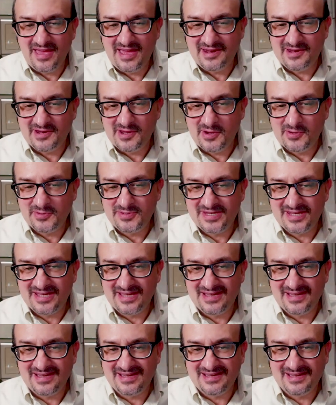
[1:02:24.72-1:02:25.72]
that note,
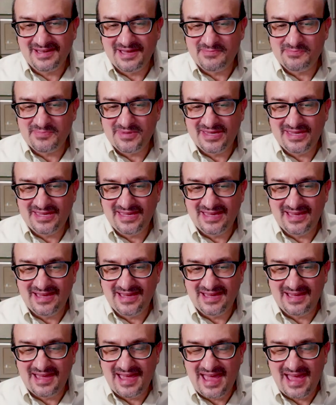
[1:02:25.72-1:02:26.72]
uh, let me uh,
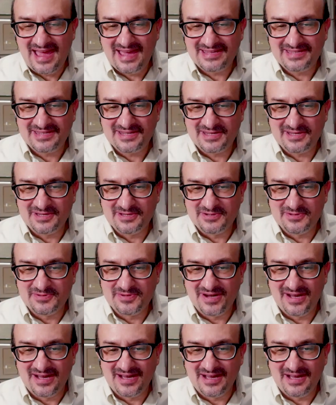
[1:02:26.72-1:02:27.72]
ask
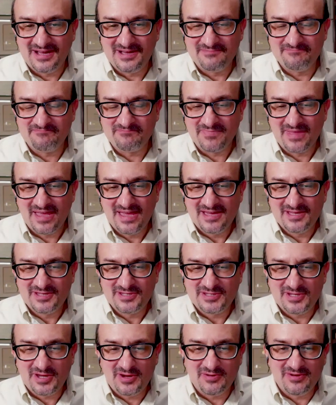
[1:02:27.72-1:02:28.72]
you. Um,
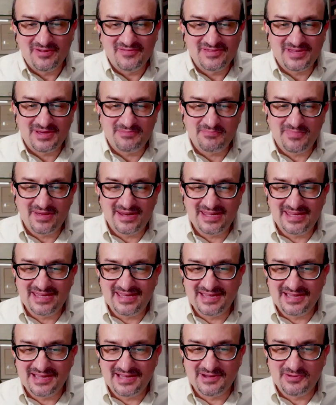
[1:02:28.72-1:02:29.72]
so, if
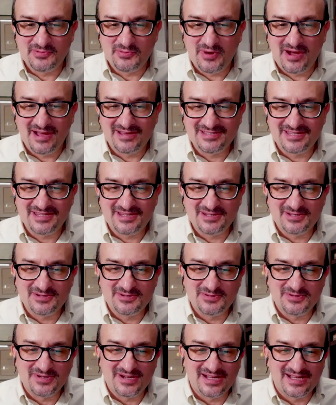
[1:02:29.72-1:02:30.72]
somebody wants
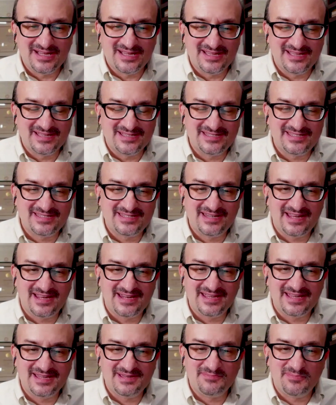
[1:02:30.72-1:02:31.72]
to
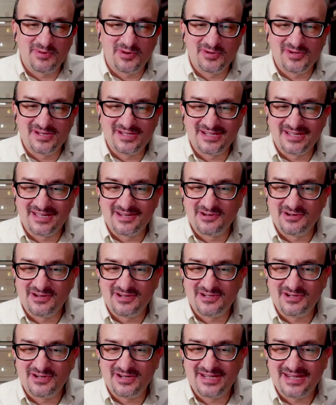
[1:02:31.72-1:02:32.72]
study Polish
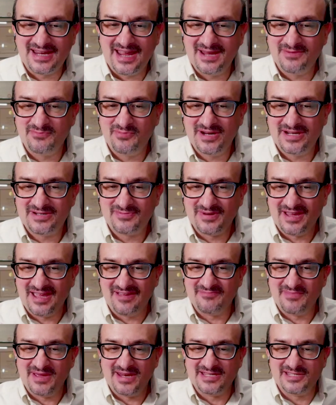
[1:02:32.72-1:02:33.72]
literature at Cambridge, we
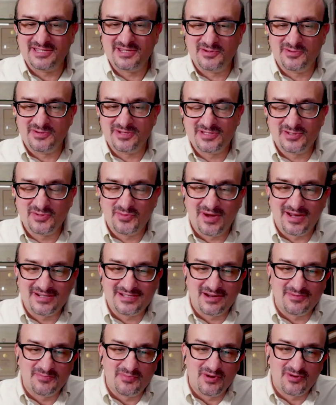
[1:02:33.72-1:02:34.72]
have many students who
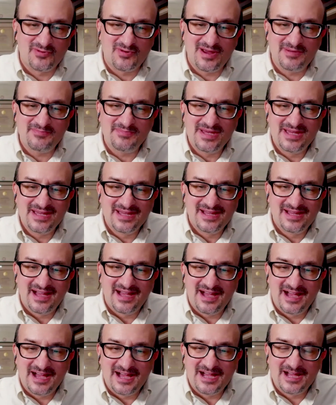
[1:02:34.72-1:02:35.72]
watch our program
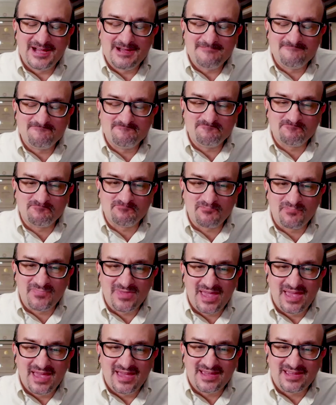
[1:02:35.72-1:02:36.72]
um,
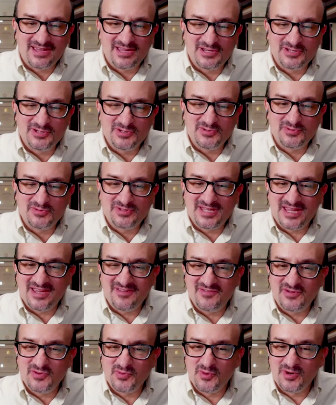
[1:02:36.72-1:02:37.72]
can you say a
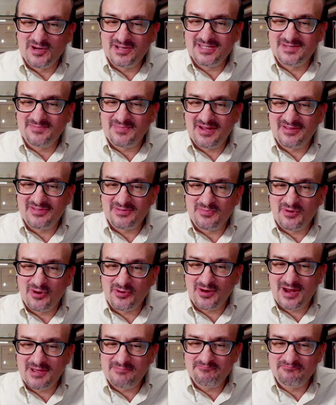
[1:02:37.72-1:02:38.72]
few words about the
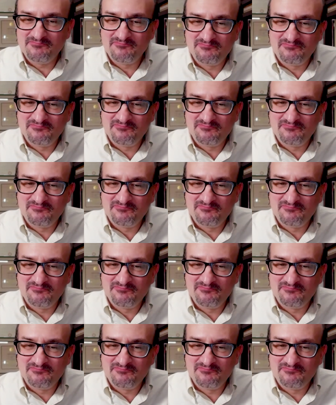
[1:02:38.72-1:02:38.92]
program?